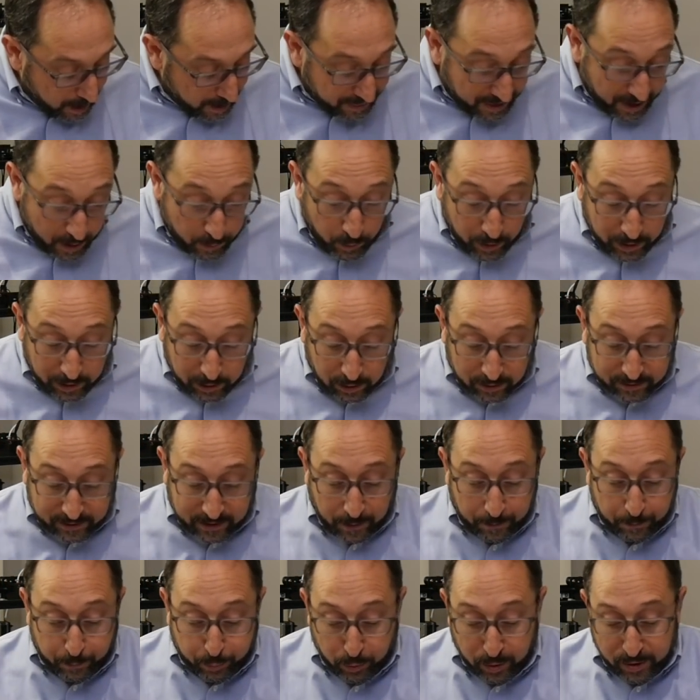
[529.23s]
Then we looked
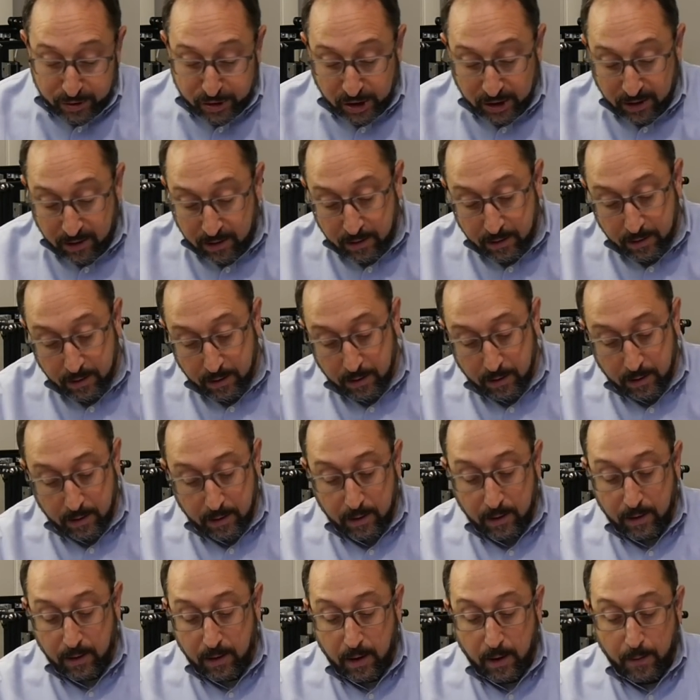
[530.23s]
at bridging.
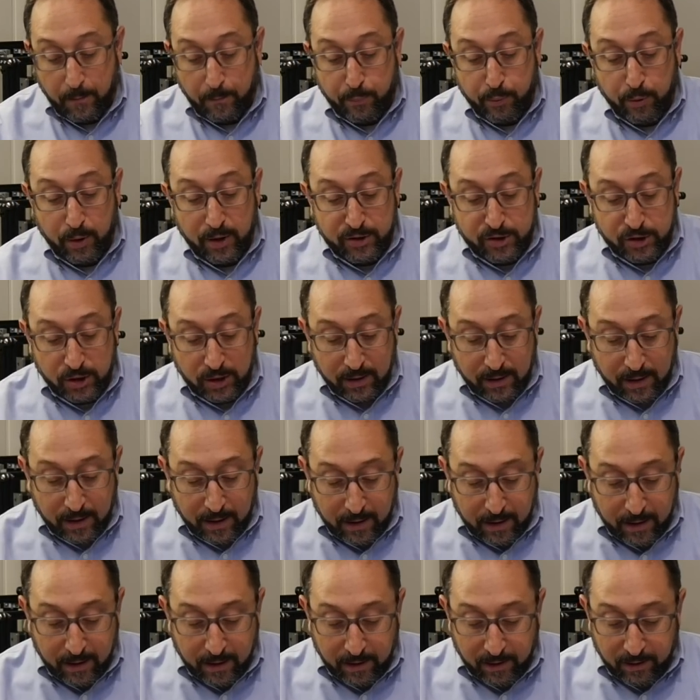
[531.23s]
Bridging
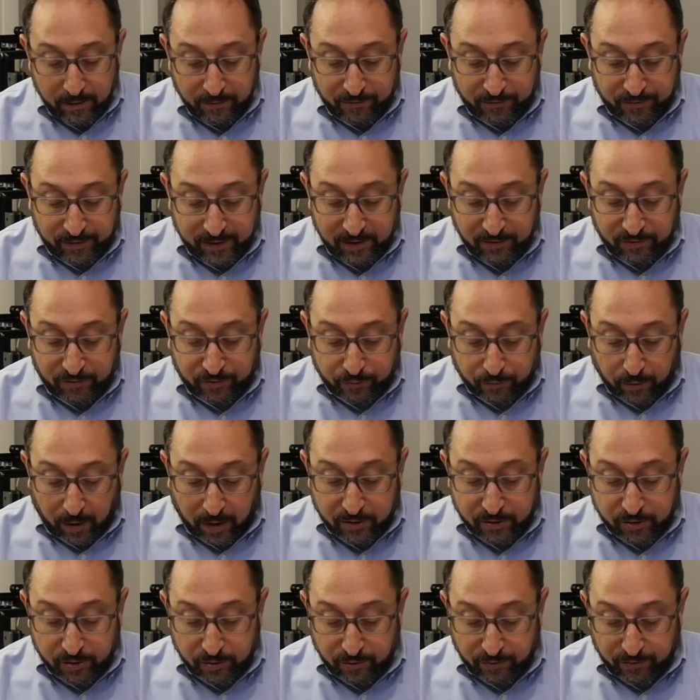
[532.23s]
is these
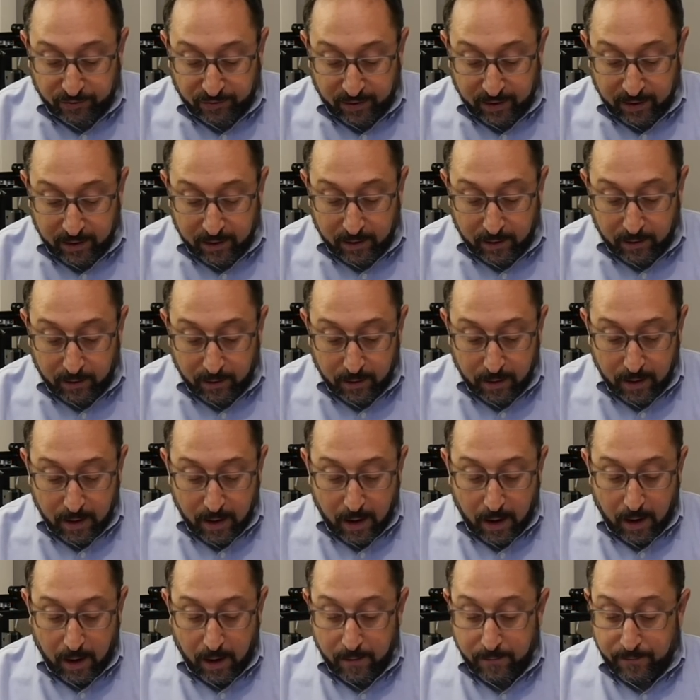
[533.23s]
structures here.
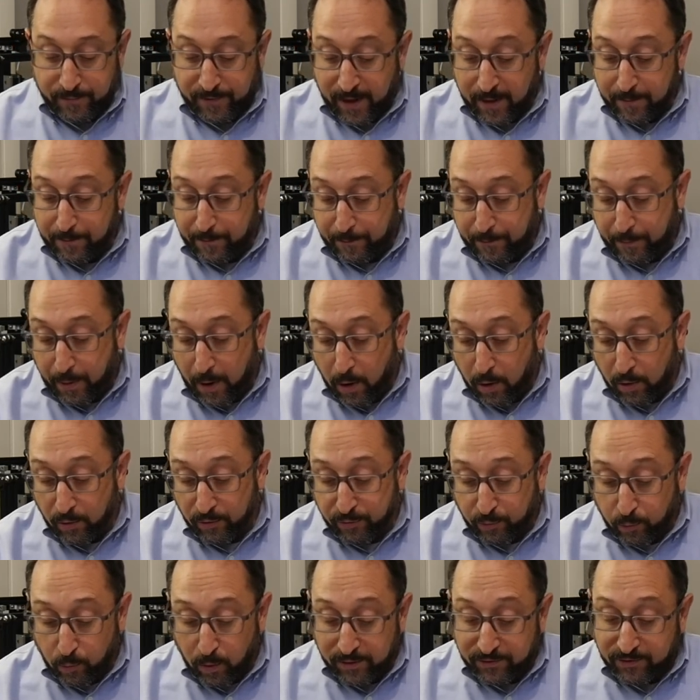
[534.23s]
Um, they
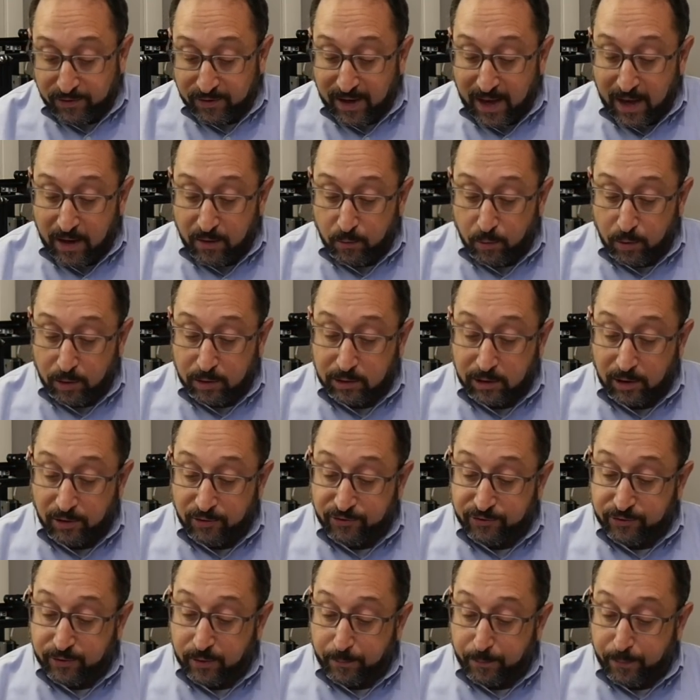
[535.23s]
both, once again, were
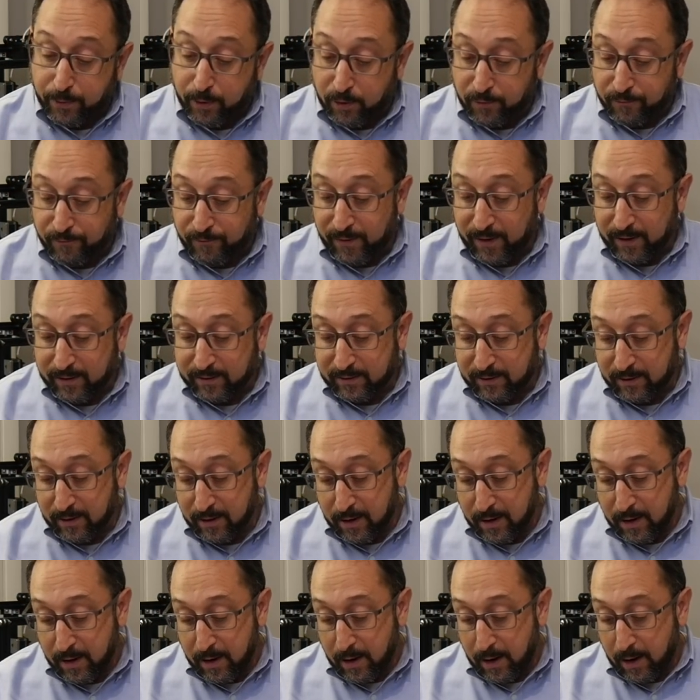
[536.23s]
close to perfect.
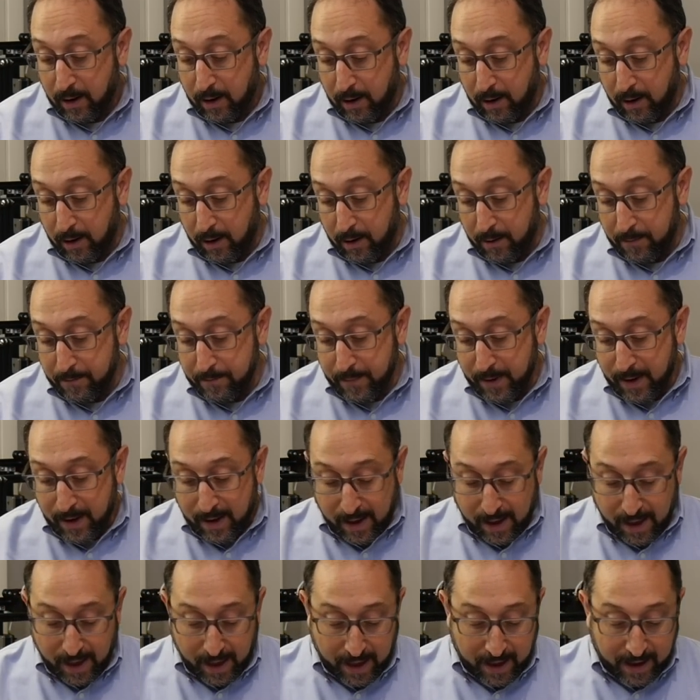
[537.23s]
Um,
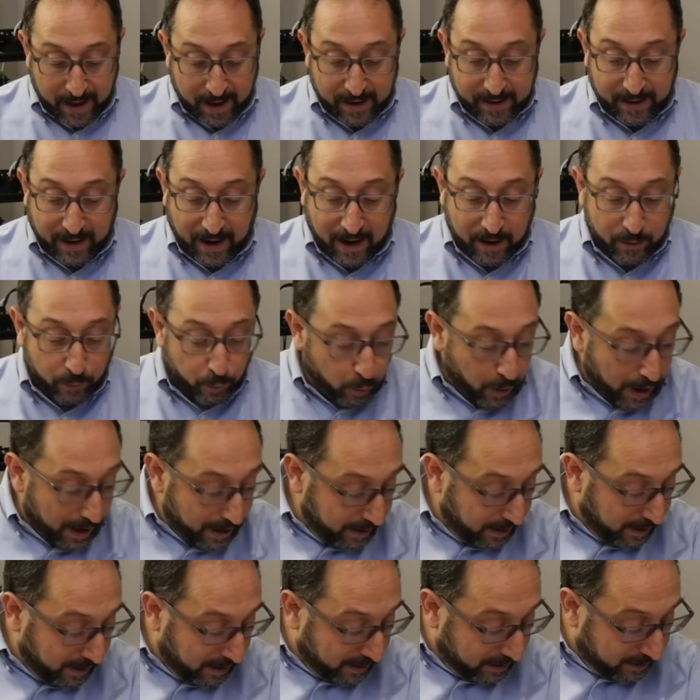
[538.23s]
and I
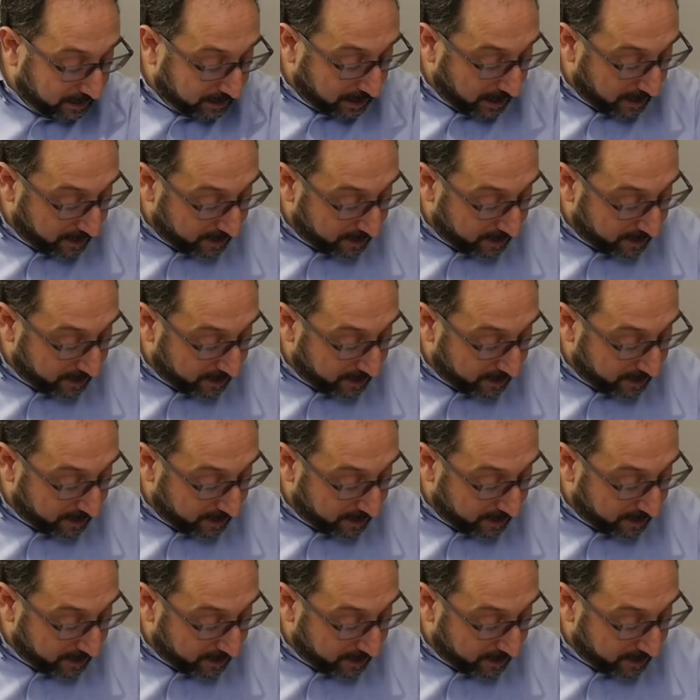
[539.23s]
rated